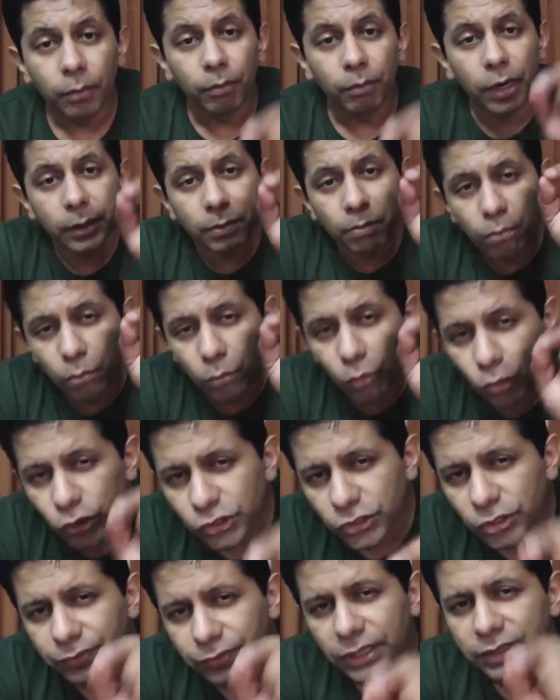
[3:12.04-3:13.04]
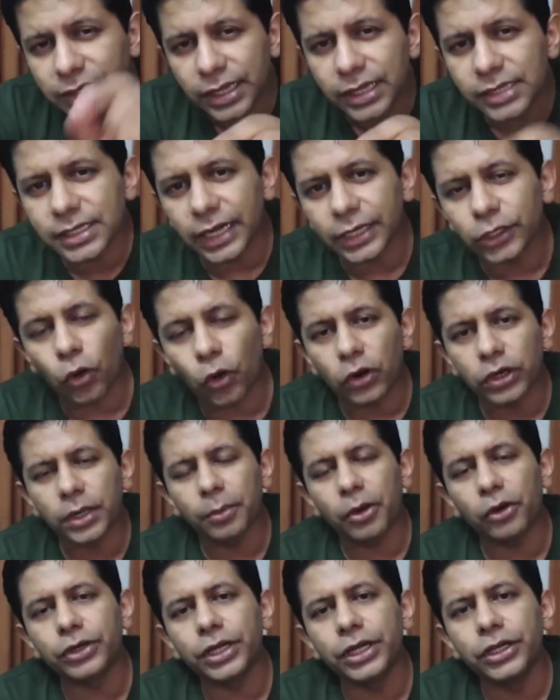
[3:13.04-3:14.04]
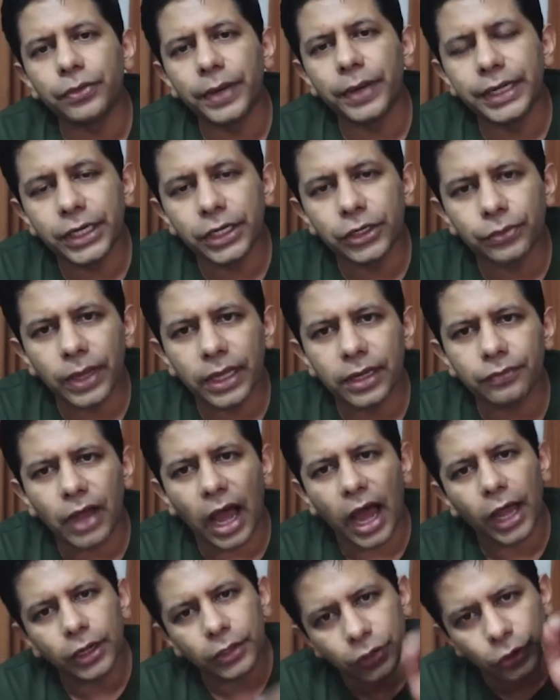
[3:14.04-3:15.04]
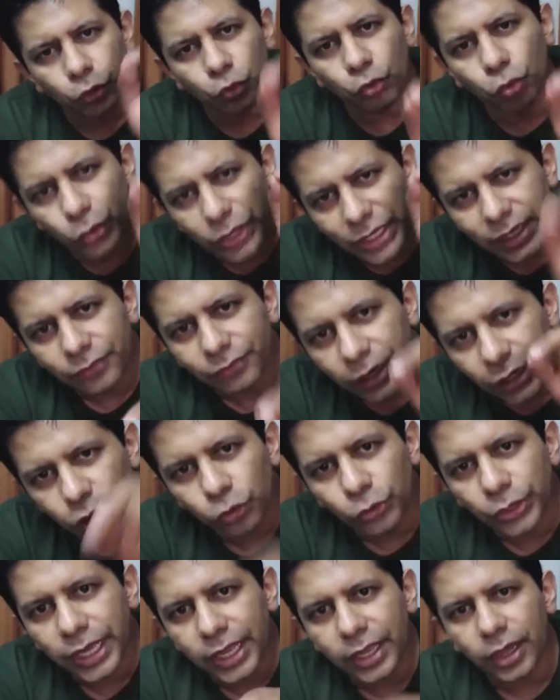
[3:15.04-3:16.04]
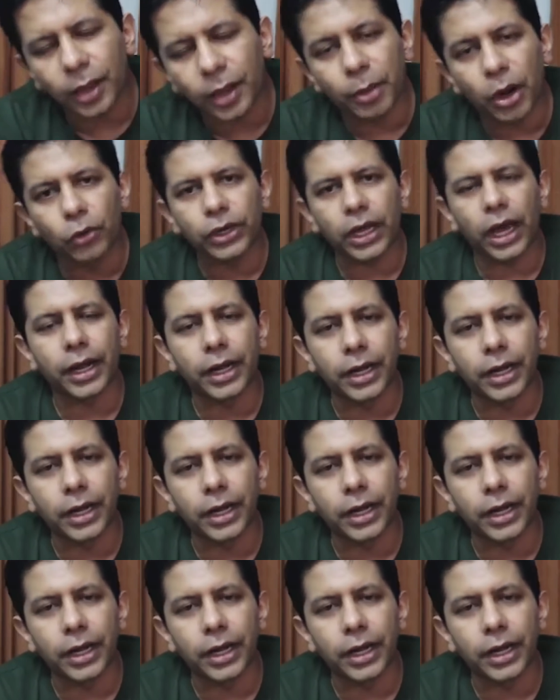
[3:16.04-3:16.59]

But most of the things I talked about in 2012 are true even today about